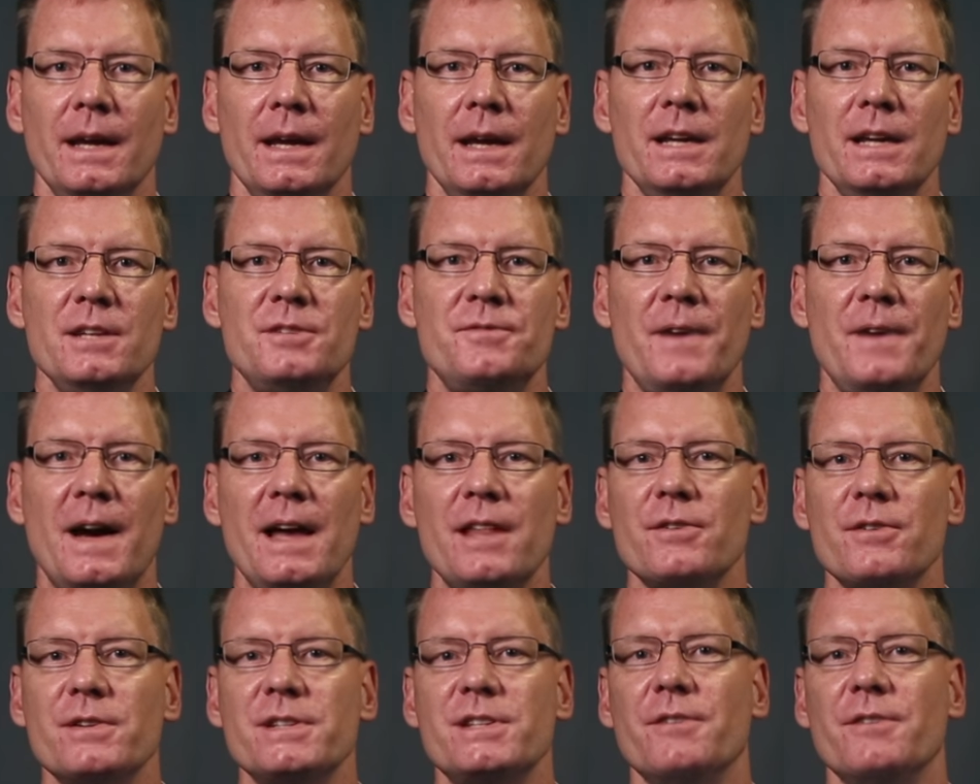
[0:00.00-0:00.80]
His
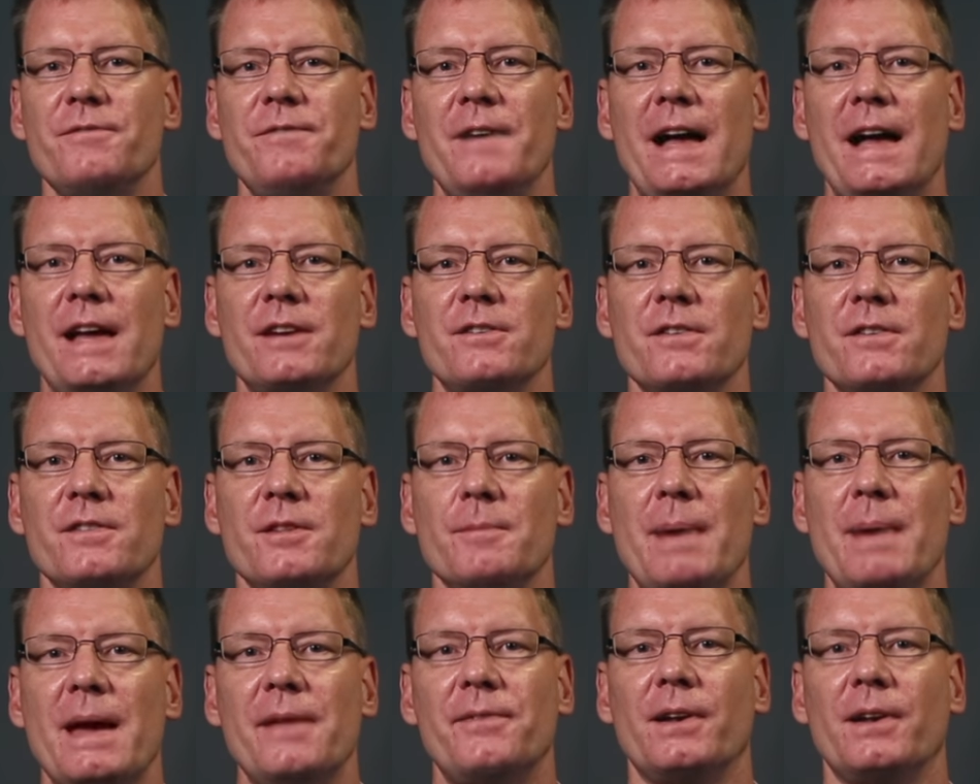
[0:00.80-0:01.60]
father is the founder of
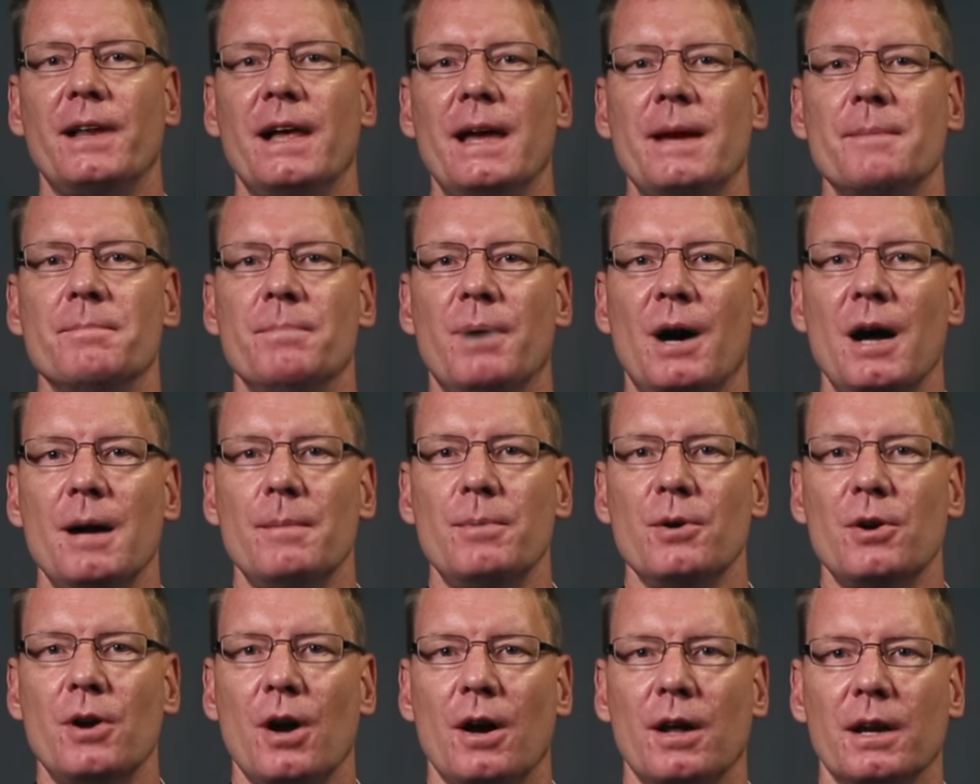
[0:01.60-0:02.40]
the Bethlehem
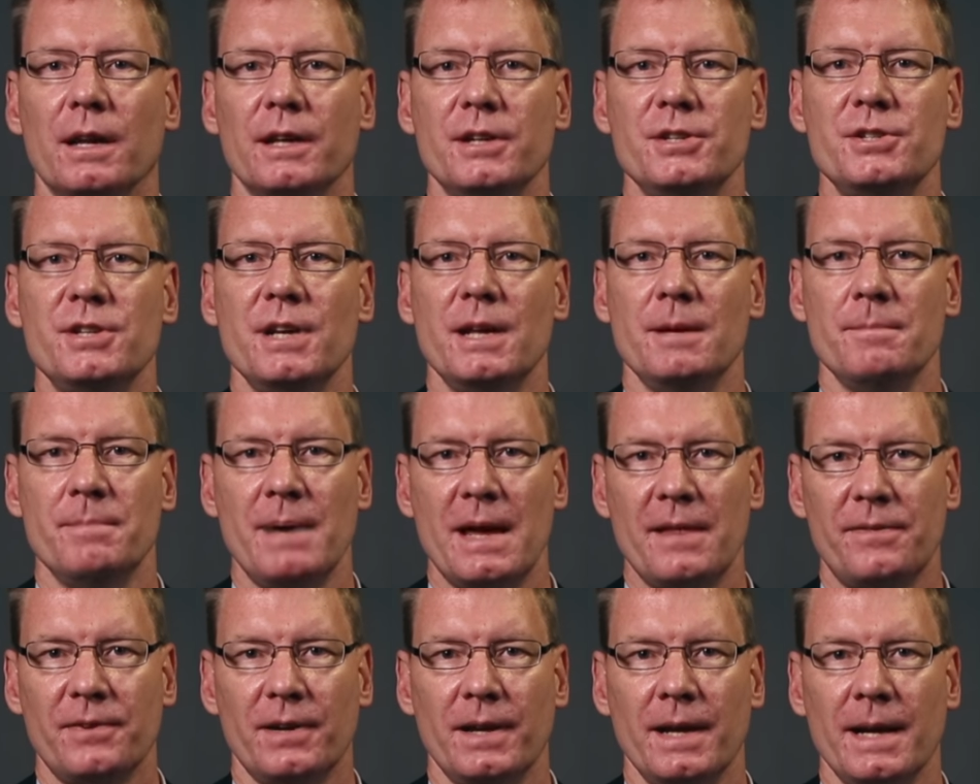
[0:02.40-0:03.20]
Bible College in
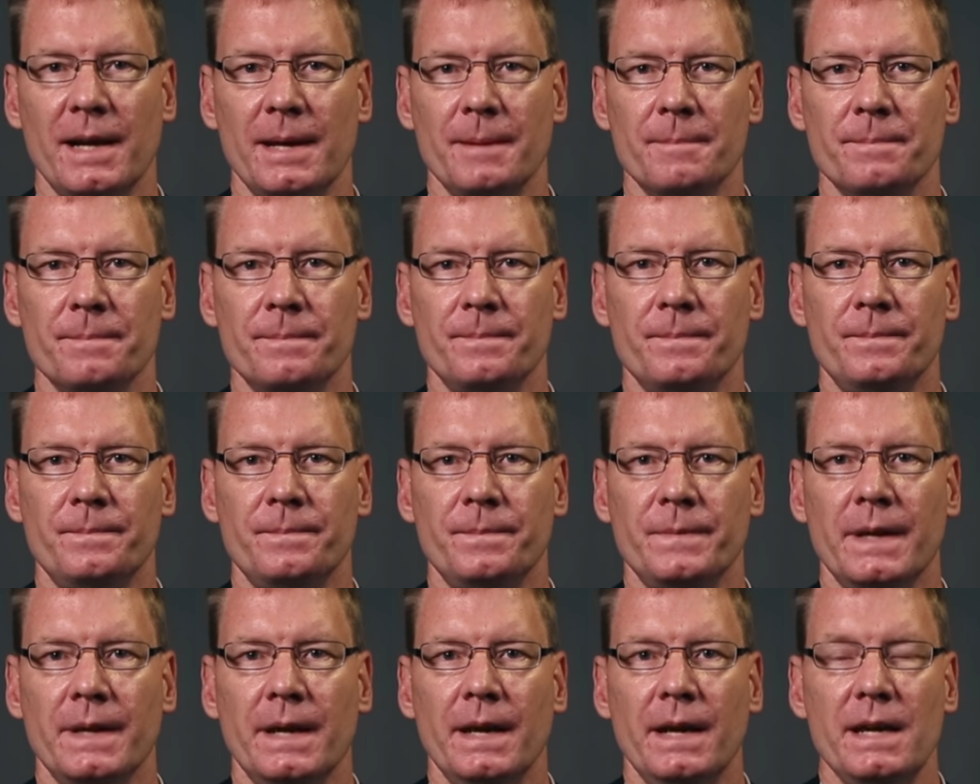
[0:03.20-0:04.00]
Bethlehem.
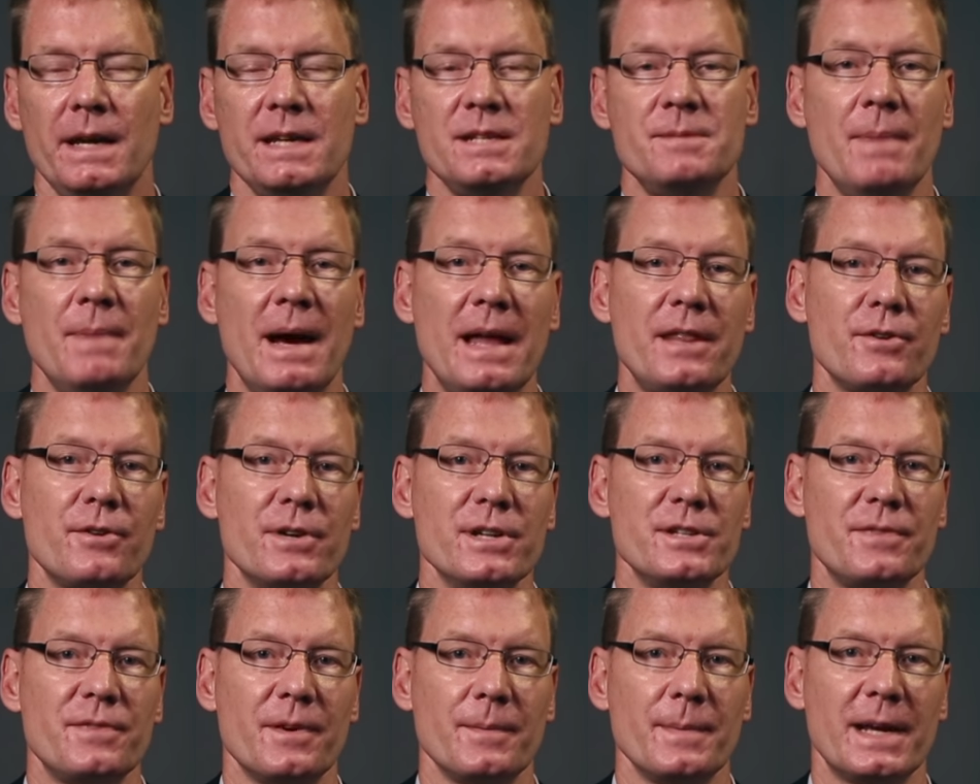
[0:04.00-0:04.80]
His mother
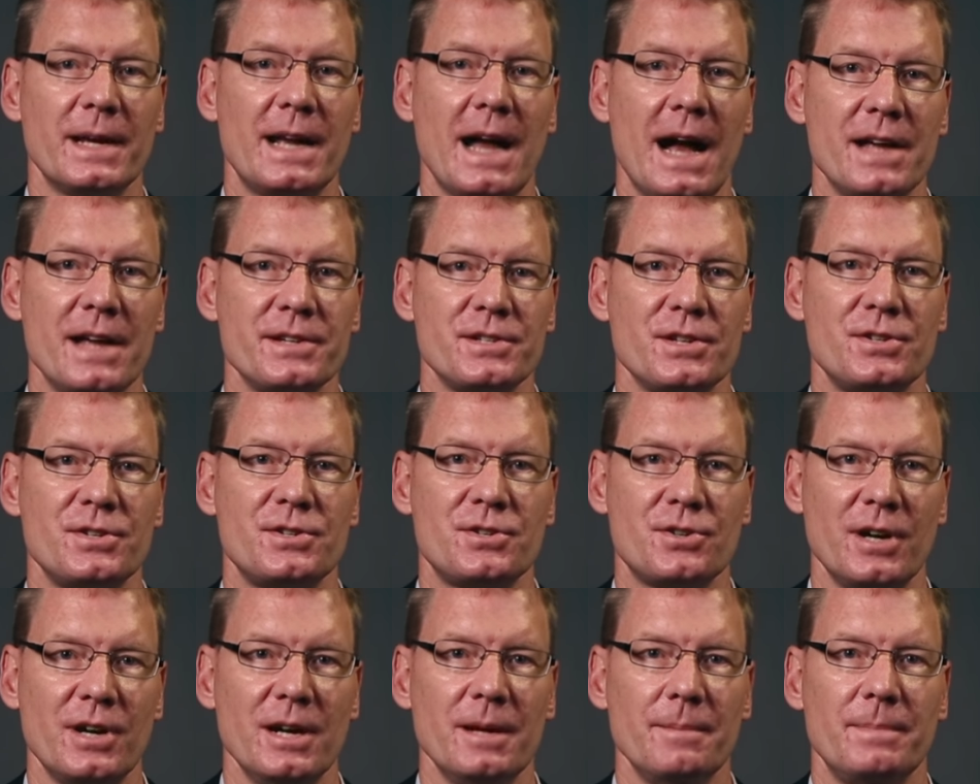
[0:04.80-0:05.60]
is from the Gaza
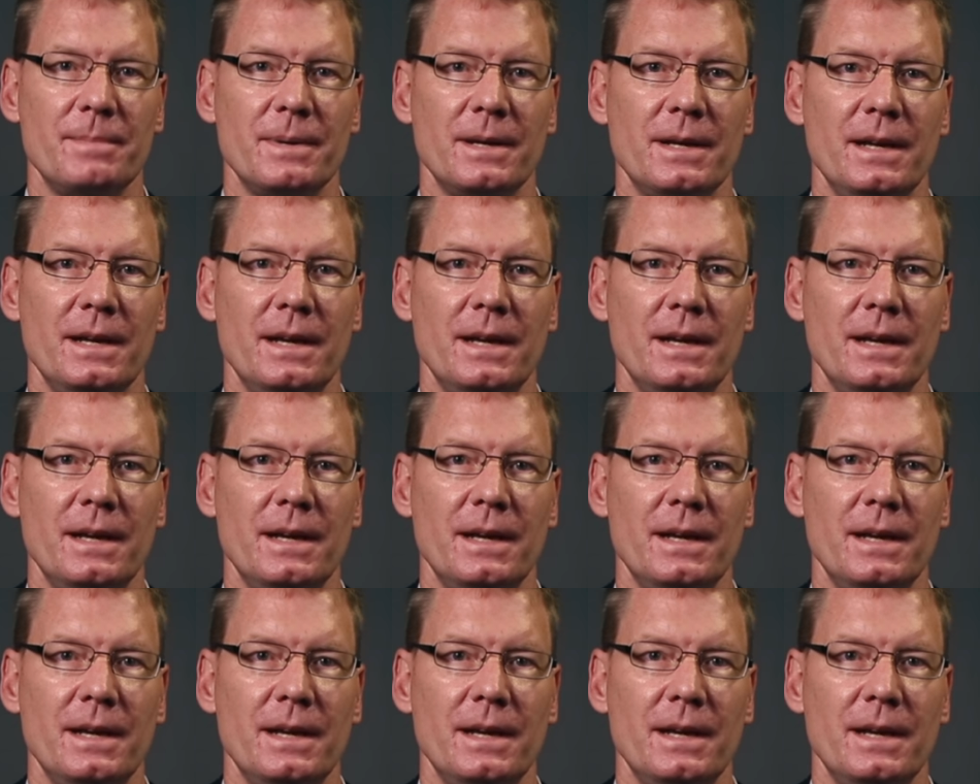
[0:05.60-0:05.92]
Strip.